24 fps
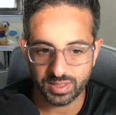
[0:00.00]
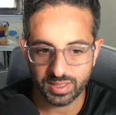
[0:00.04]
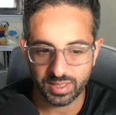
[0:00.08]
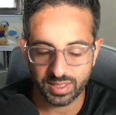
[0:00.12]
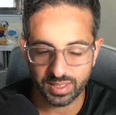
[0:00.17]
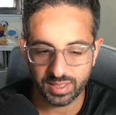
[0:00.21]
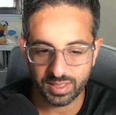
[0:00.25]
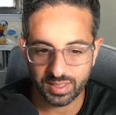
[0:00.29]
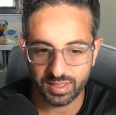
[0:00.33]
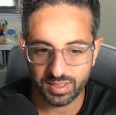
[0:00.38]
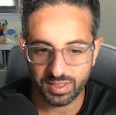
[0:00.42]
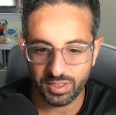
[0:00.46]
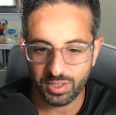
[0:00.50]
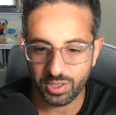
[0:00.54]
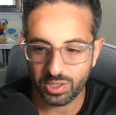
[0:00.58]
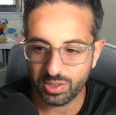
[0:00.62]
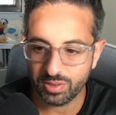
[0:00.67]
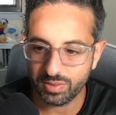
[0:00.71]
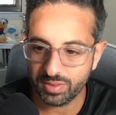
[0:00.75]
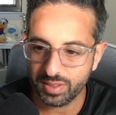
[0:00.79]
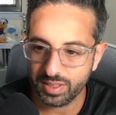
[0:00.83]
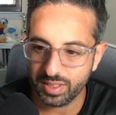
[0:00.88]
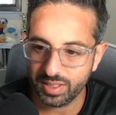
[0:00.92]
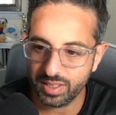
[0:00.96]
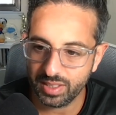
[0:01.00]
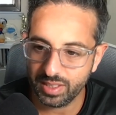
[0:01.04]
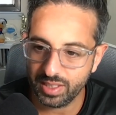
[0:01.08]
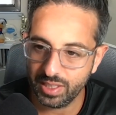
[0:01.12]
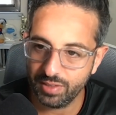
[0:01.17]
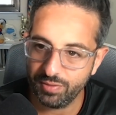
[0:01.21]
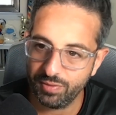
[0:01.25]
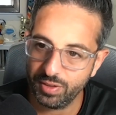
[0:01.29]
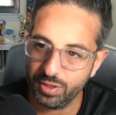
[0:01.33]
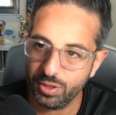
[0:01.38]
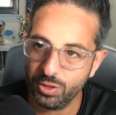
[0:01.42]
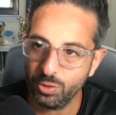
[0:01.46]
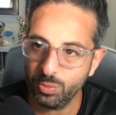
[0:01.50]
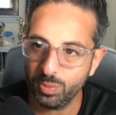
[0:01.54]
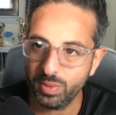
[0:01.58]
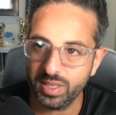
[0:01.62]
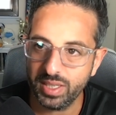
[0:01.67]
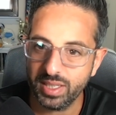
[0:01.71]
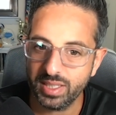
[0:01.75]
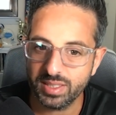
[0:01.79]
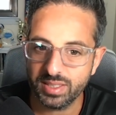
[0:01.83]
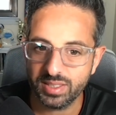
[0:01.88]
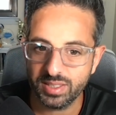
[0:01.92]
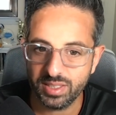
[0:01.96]
And if a human
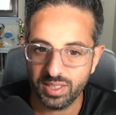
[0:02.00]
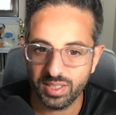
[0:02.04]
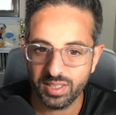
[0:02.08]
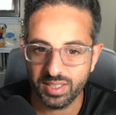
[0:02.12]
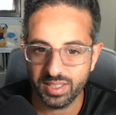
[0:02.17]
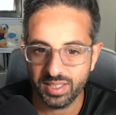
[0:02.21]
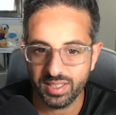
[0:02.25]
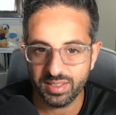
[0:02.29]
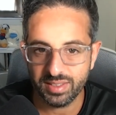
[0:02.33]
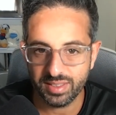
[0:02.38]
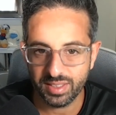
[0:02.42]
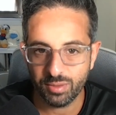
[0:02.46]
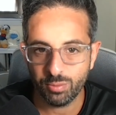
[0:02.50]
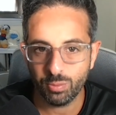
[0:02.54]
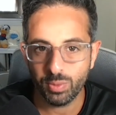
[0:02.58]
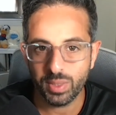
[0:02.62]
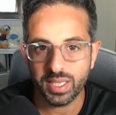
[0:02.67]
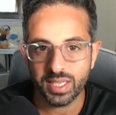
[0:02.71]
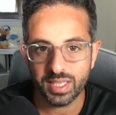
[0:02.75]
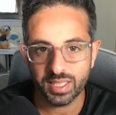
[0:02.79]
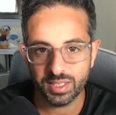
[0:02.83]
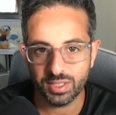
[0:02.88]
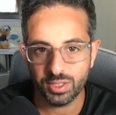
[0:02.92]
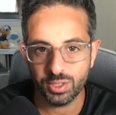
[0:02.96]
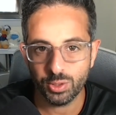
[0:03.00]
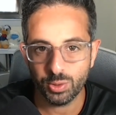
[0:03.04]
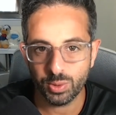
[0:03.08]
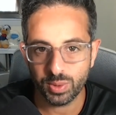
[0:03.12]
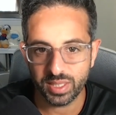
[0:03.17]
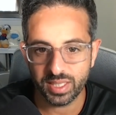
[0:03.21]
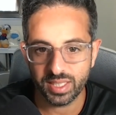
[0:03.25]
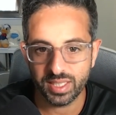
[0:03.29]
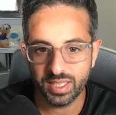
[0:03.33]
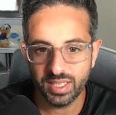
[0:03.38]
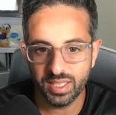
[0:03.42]
has done it, then we can do it.